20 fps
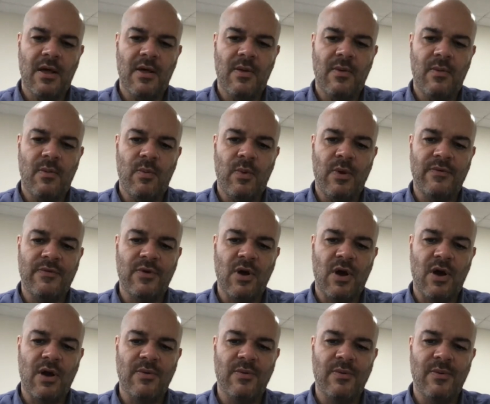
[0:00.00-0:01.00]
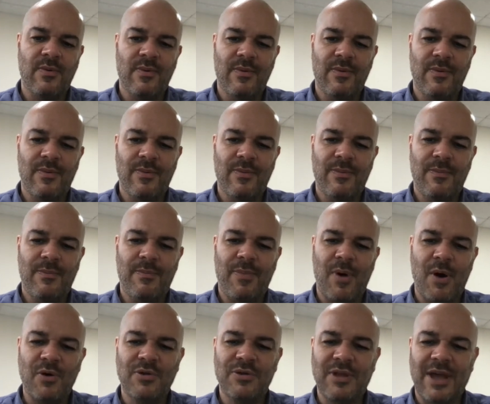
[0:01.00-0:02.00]
we've got
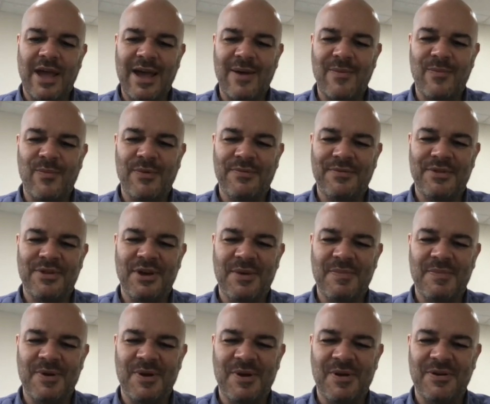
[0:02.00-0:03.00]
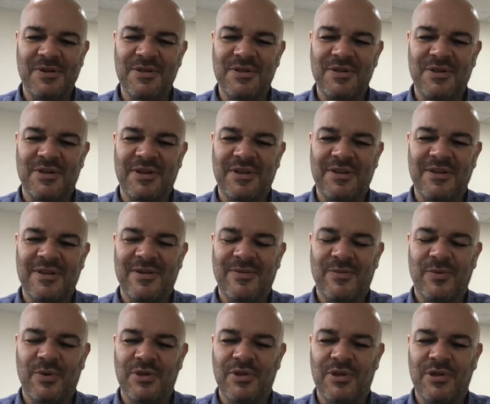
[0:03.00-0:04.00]
bogged down with terminology,
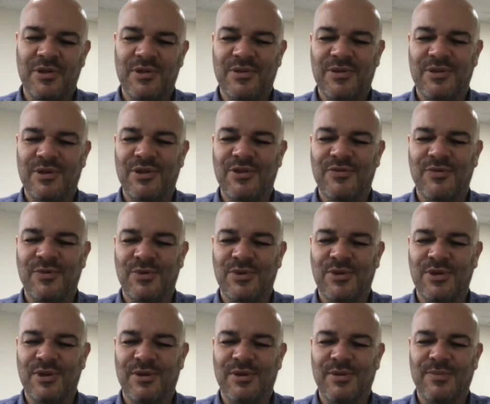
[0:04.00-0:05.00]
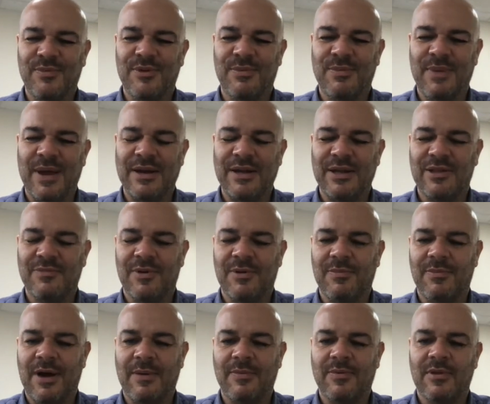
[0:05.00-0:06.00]
which is useful to medics,
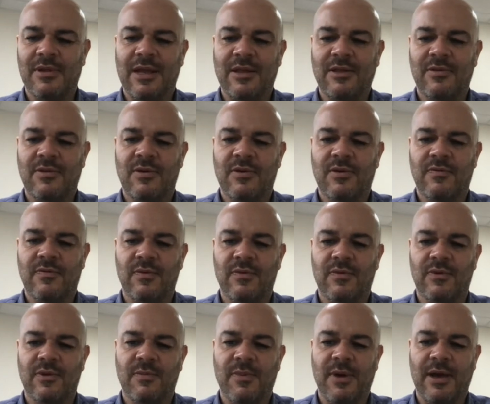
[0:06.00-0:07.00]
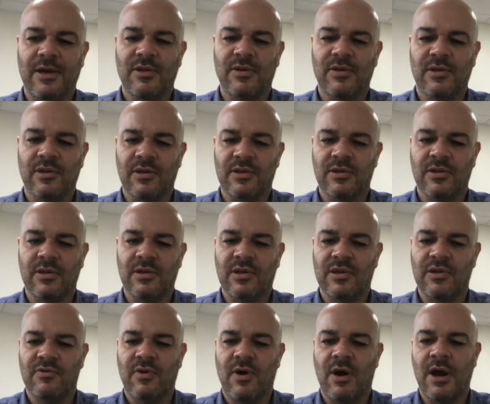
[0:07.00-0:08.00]
but perhaps less useful to patients, to
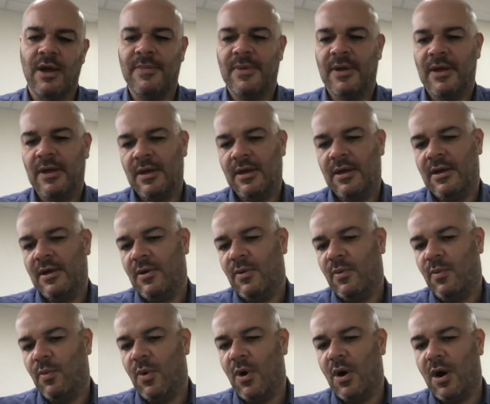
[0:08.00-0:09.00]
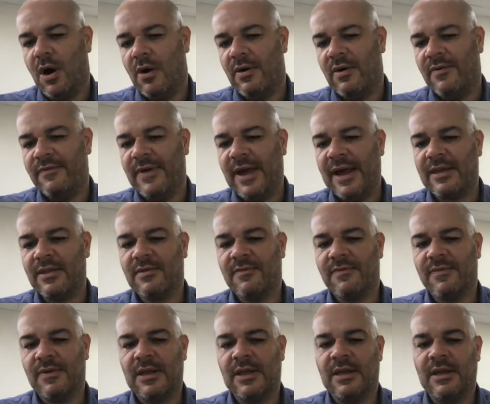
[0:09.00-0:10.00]
describe what are
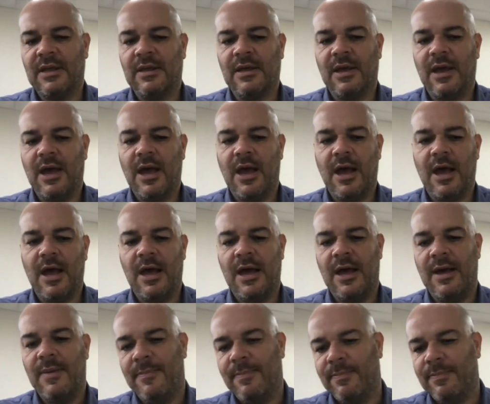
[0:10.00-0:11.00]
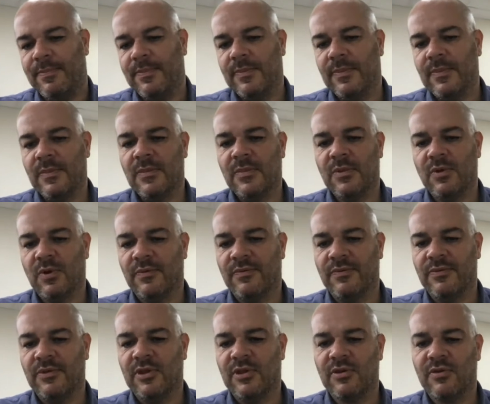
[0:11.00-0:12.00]
effectively sort
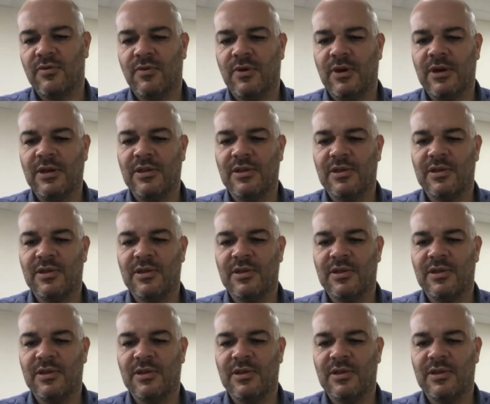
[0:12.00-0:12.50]
of discrete